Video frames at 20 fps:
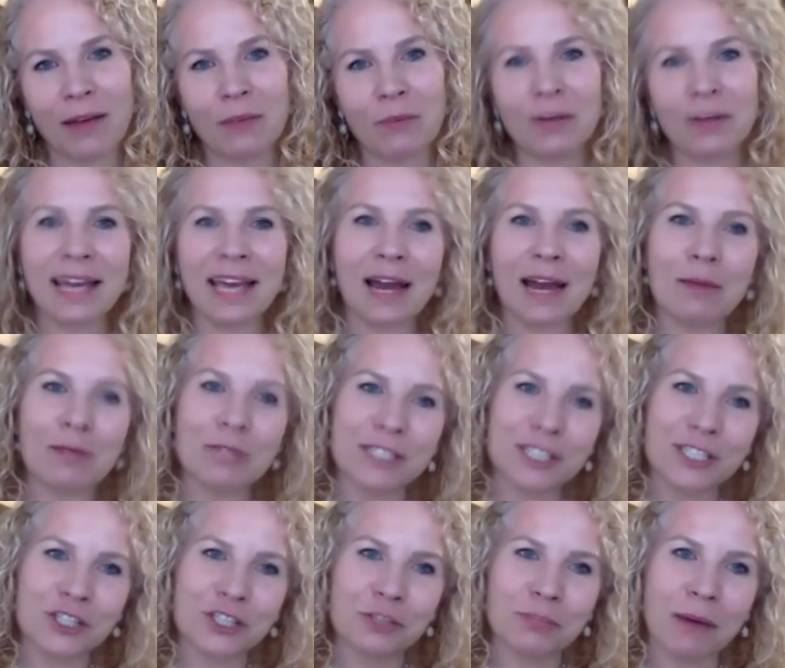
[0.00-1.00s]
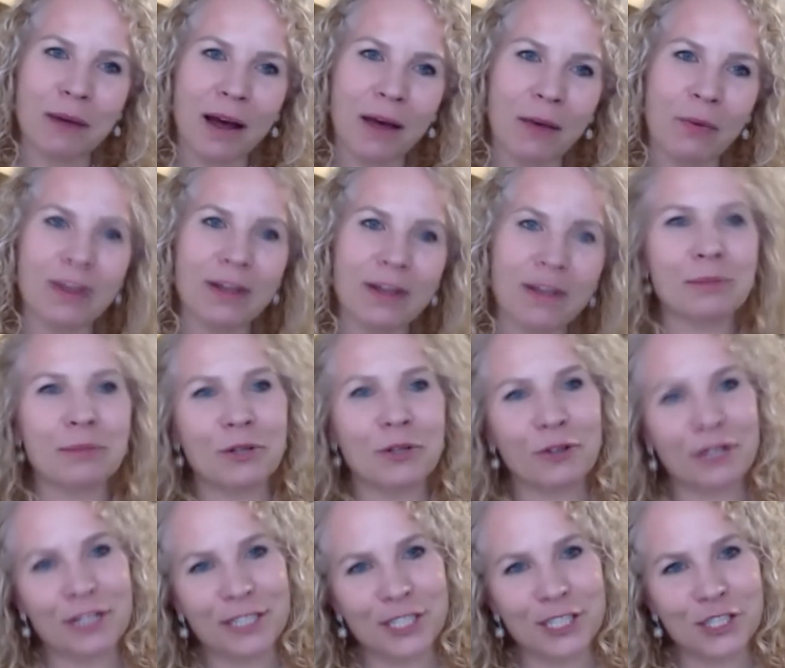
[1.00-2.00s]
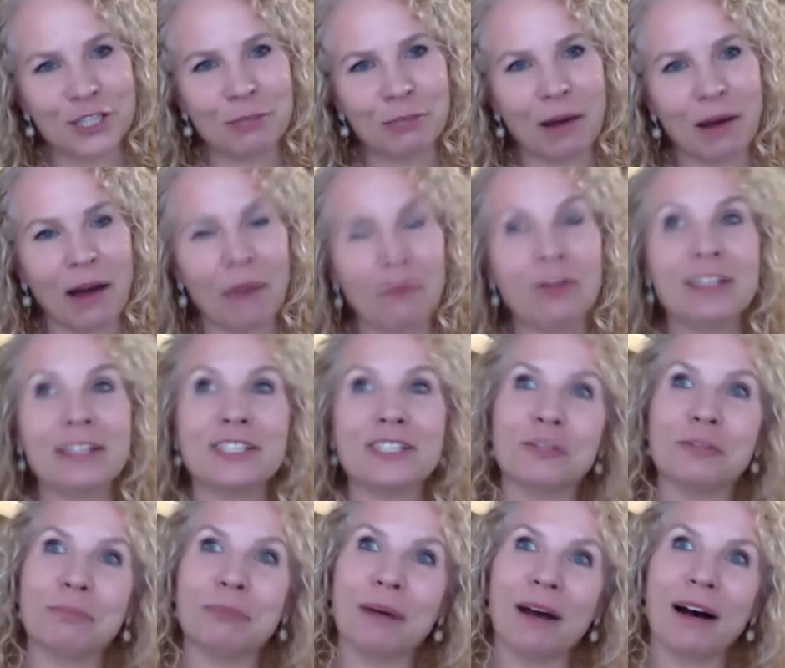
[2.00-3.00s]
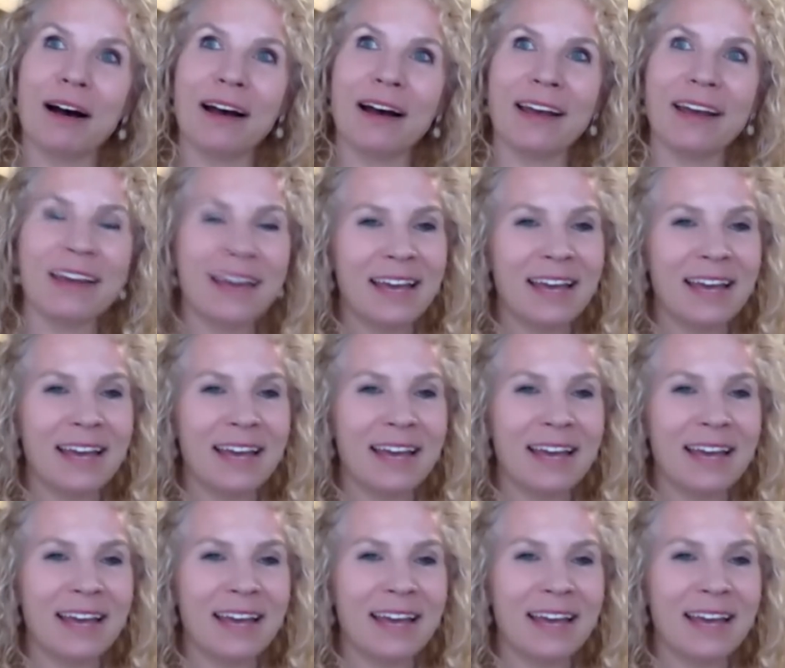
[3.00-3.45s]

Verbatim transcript: What camera did you buy? What computer did you buy? What did you buy?